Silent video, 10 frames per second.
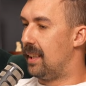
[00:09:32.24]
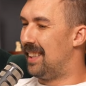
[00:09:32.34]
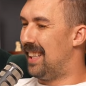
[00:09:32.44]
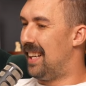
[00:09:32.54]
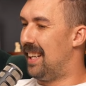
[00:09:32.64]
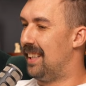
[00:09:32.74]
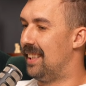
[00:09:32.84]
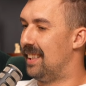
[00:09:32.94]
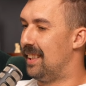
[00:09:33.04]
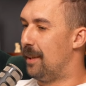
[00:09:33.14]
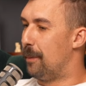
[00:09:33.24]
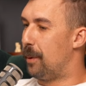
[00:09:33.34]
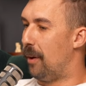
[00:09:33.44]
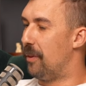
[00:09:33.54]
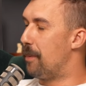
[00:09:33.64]
uh,
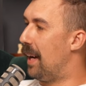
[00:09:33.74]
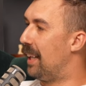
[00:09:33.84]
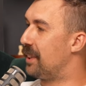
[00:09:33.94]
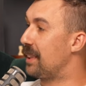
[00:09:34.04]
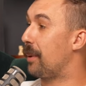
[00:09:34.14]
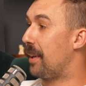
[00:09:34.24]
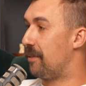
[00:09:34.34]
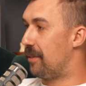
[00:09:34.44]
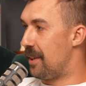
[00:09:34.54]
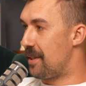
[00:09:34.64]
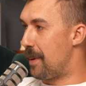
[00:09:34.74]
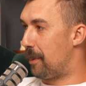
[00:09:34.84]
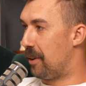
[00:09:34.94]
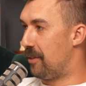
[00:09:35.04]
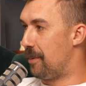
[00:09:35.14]
profit margin. That's when I learned about profit